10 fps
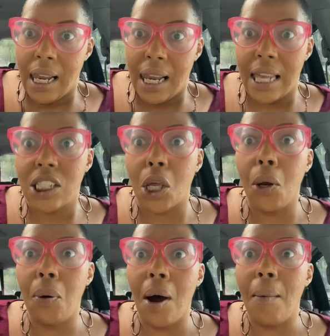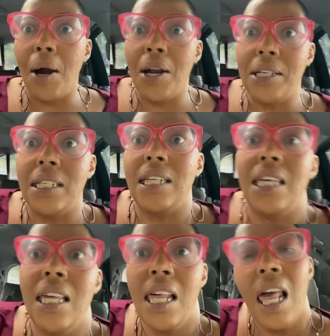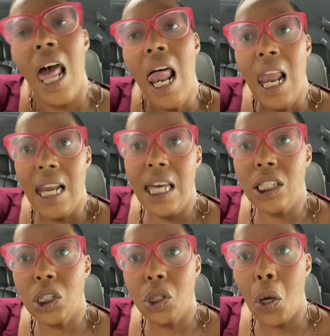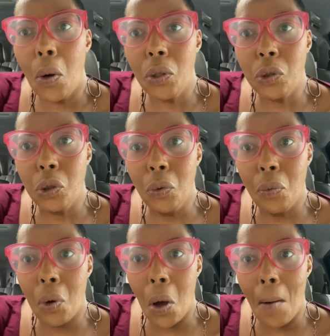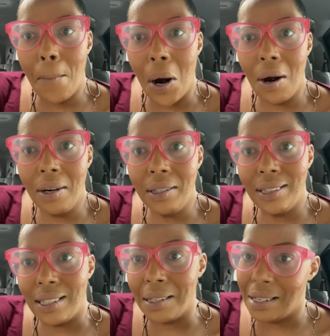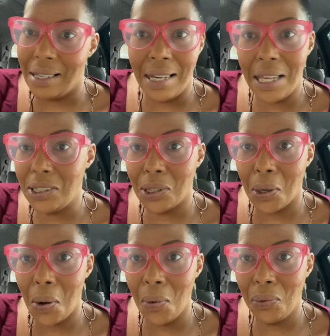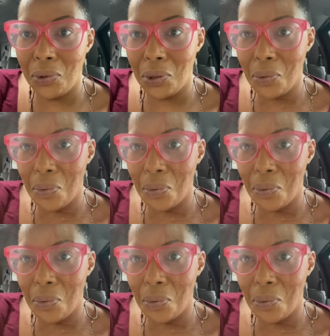Let's go to Walmart. Let's go to Walmart. Let's go to